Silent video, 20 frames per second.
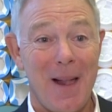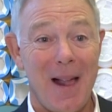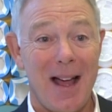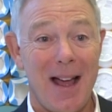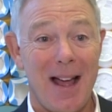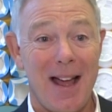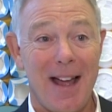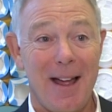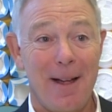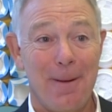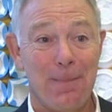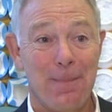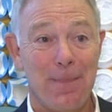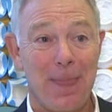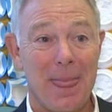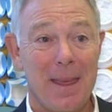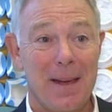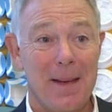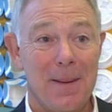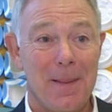Um,
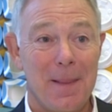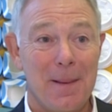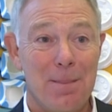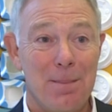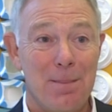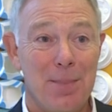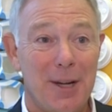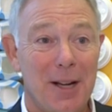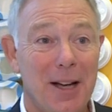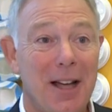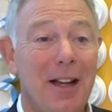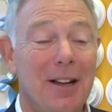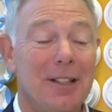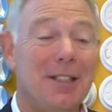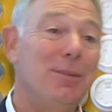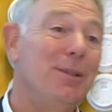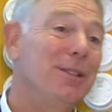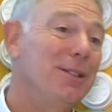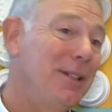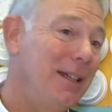but our
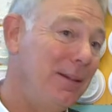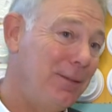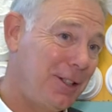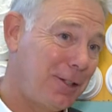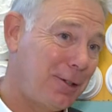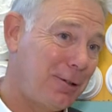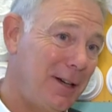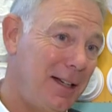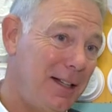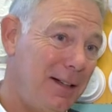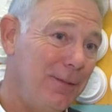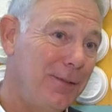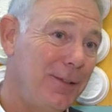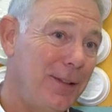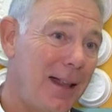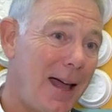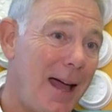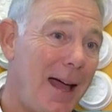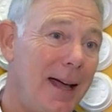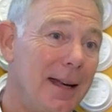customers will give us credit for
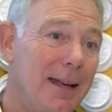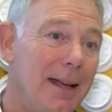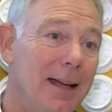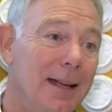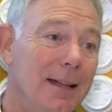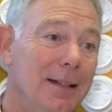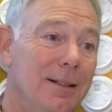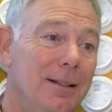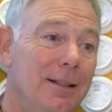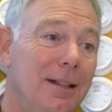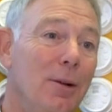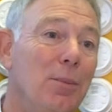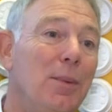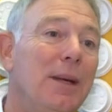that and you know,